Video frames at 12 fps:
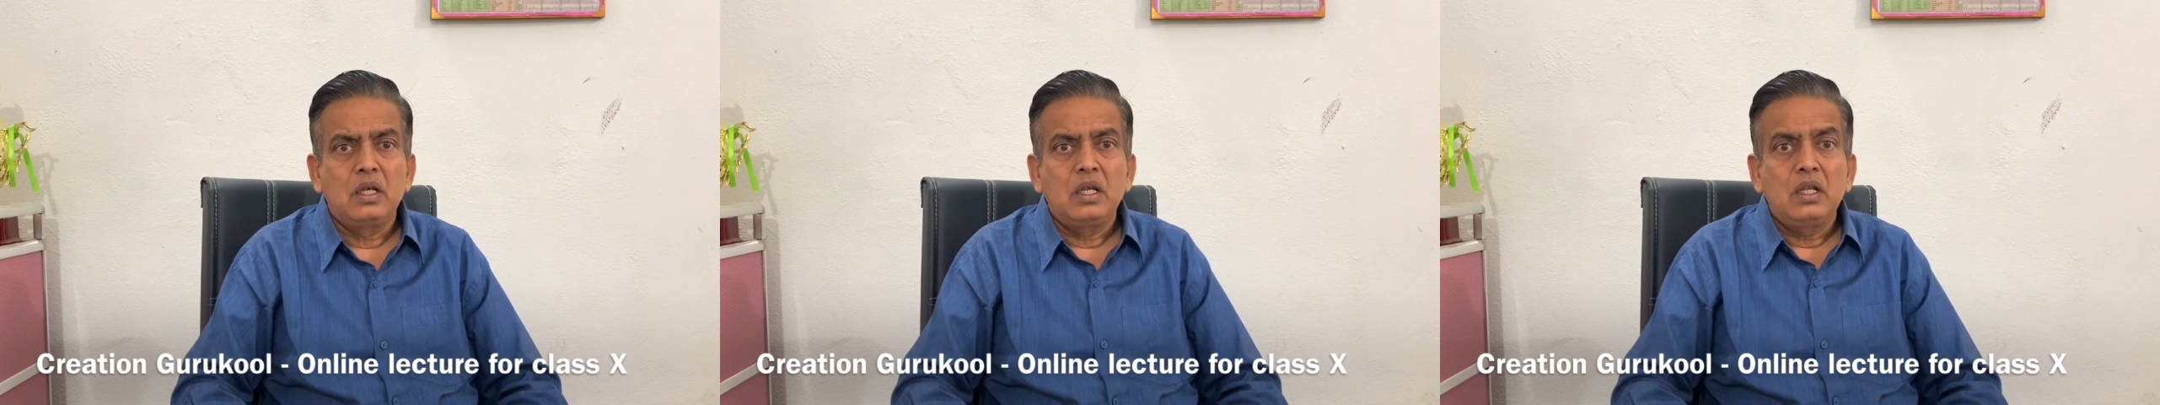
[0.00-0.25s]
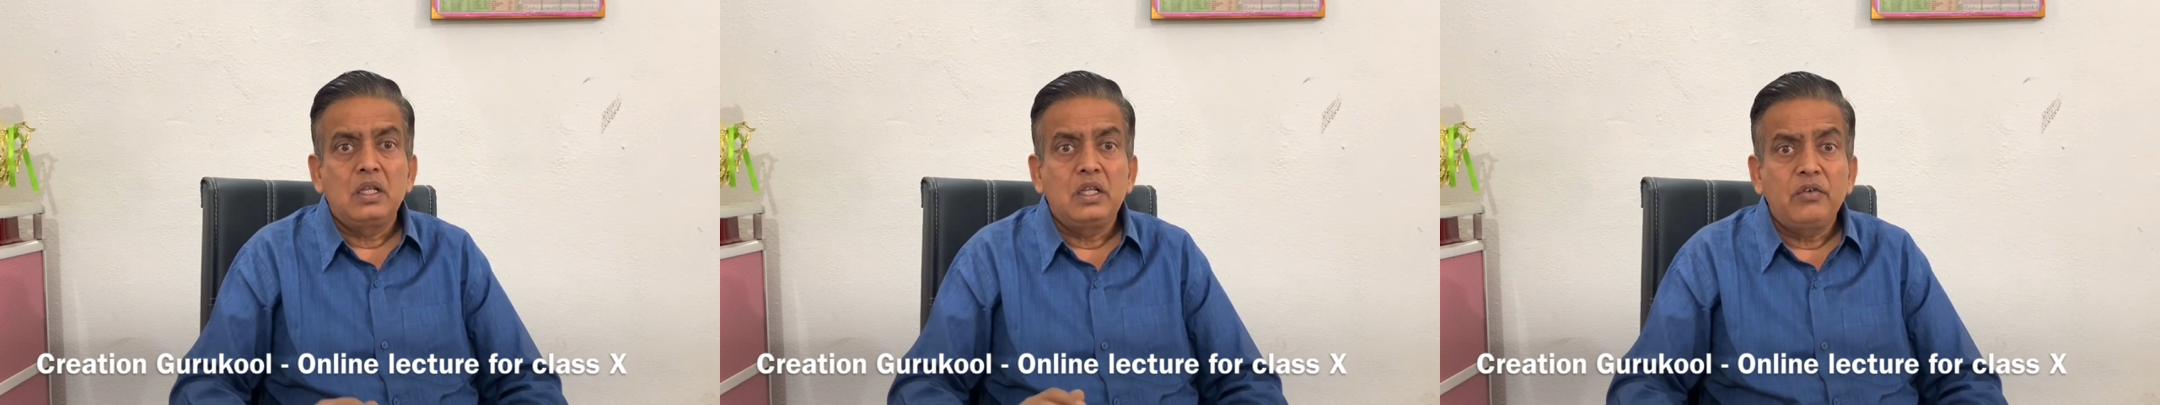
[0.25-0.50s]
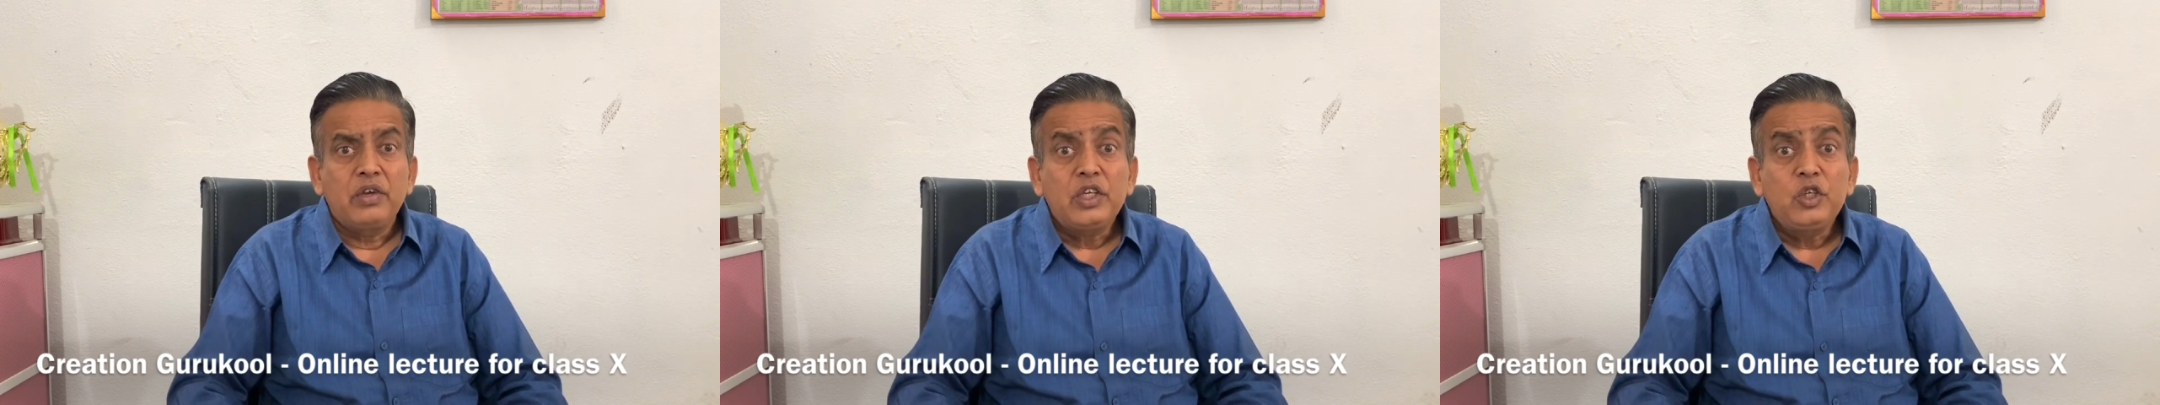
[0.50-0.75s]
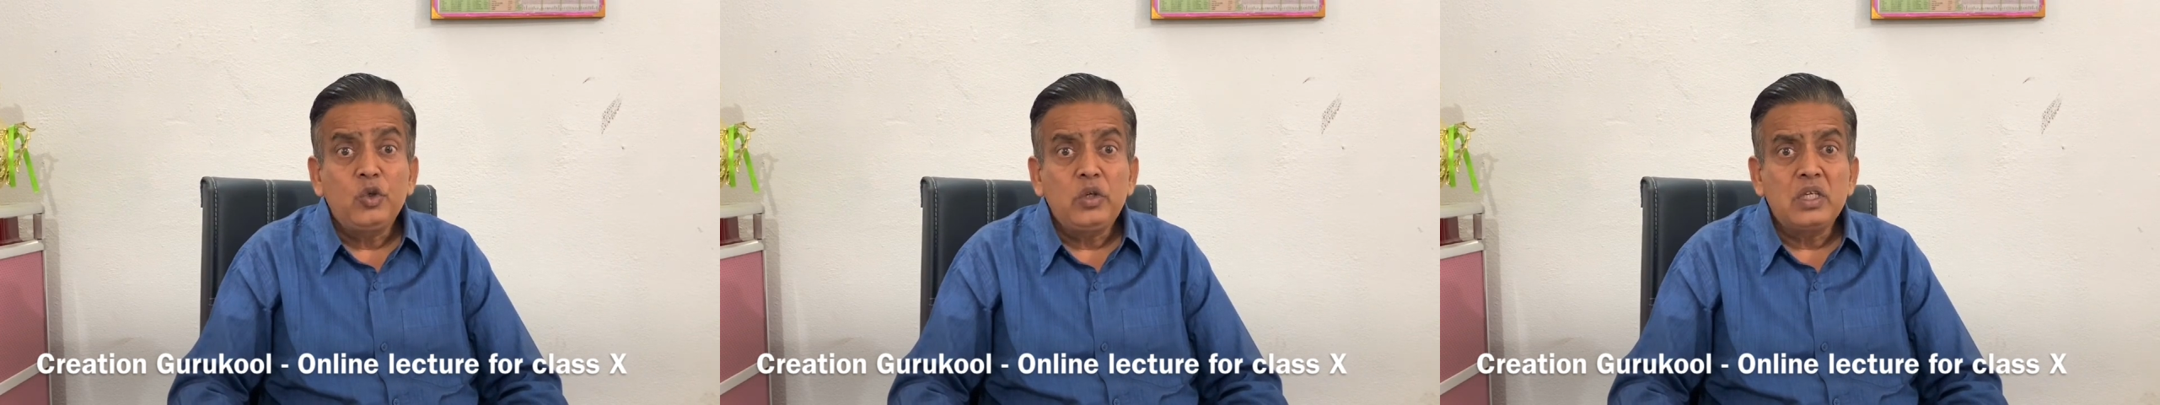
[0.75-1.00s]
They were
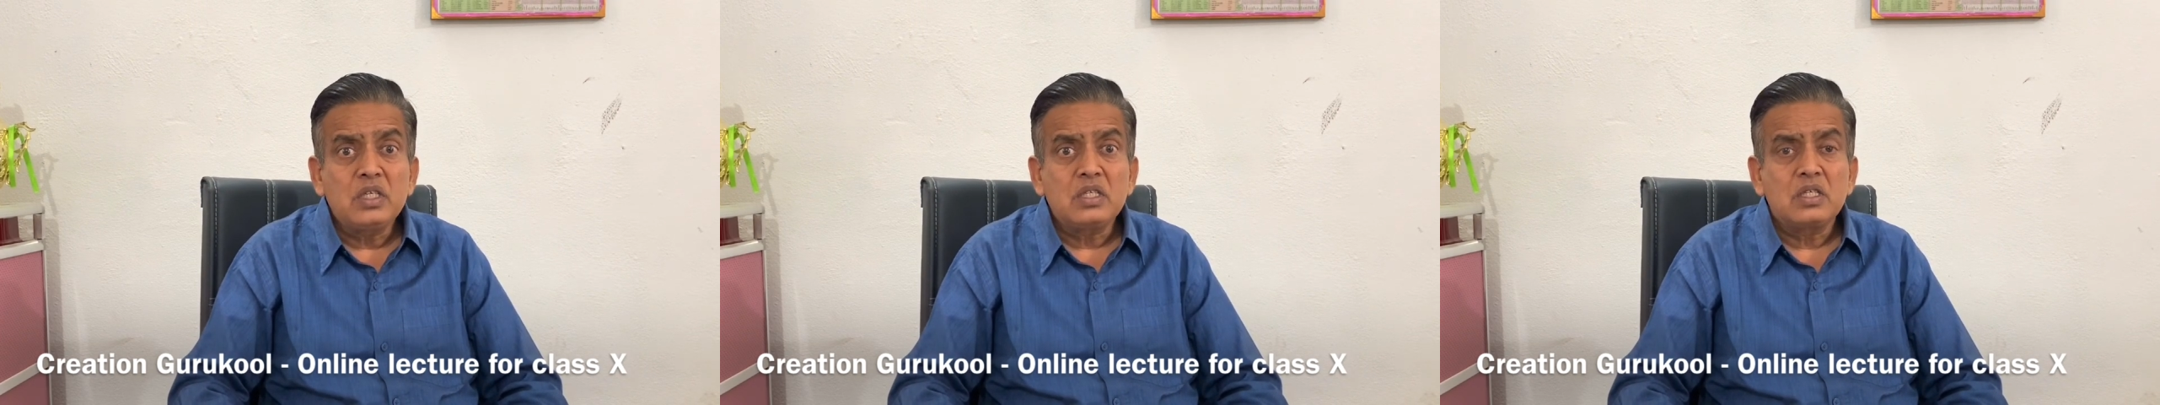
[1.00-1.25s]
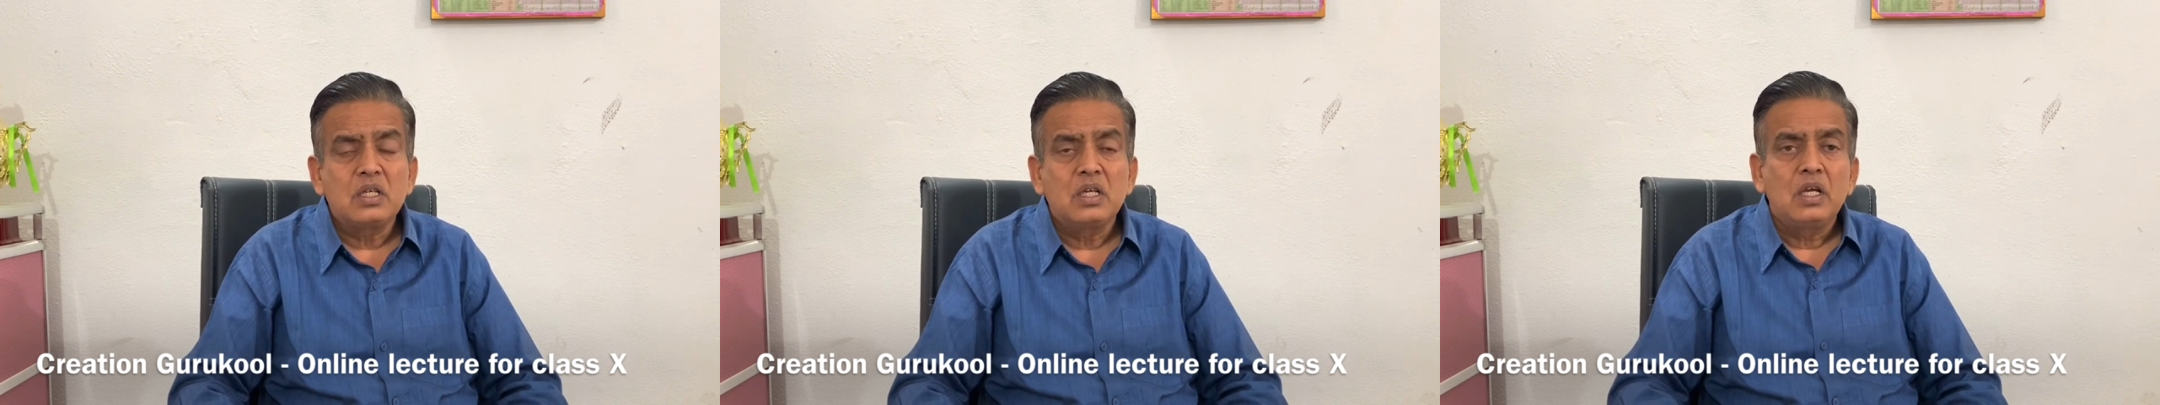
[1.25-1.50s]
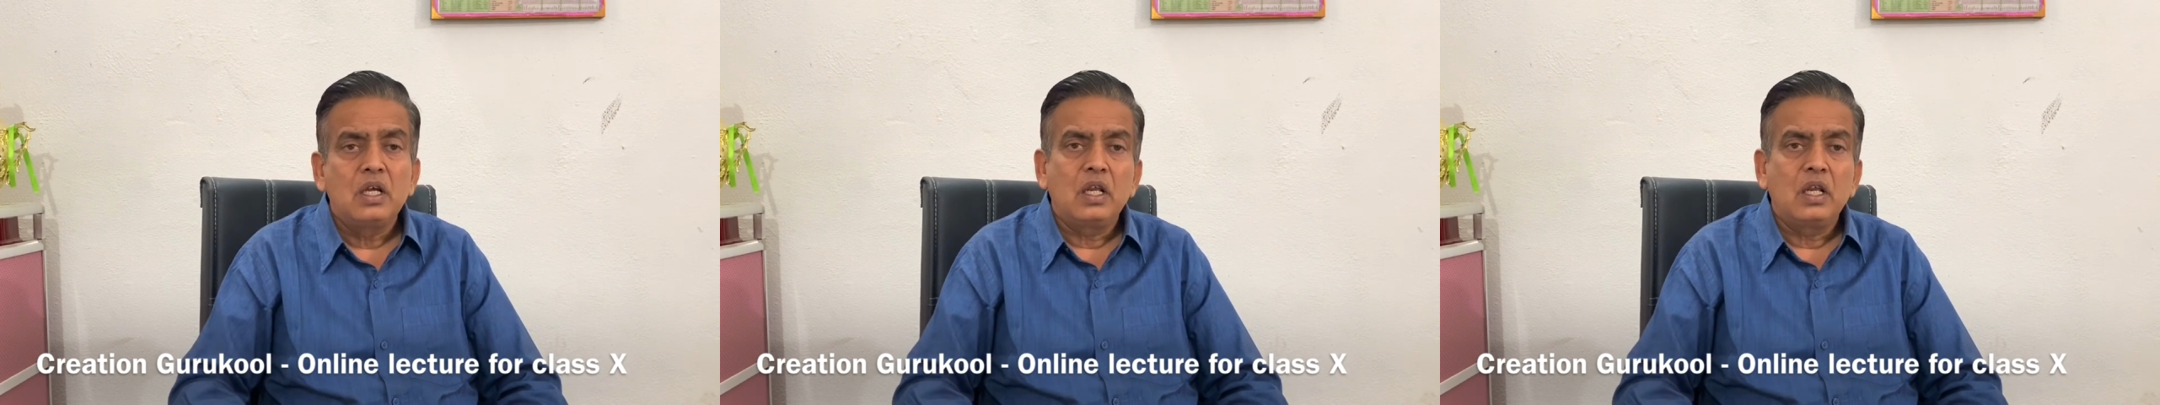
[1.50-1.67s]
curious.